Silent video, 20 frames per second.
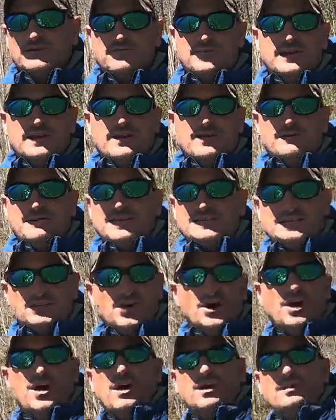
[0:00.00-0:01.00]
you ever hear me
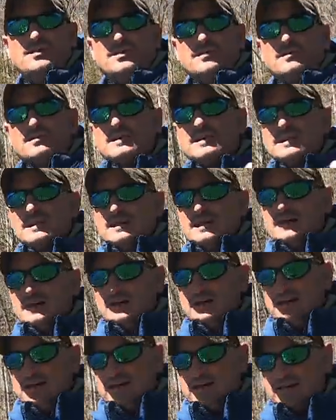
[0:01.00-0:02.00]
talk or
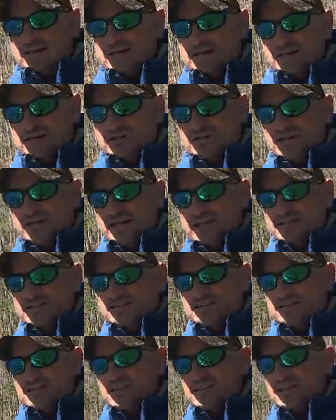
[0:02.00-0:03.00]
get the
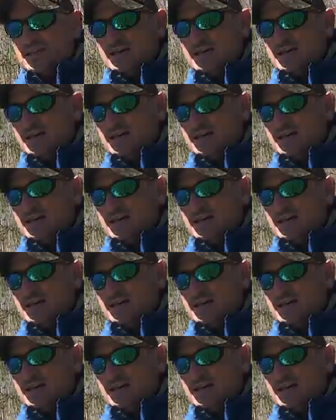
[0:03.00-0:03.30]
chance,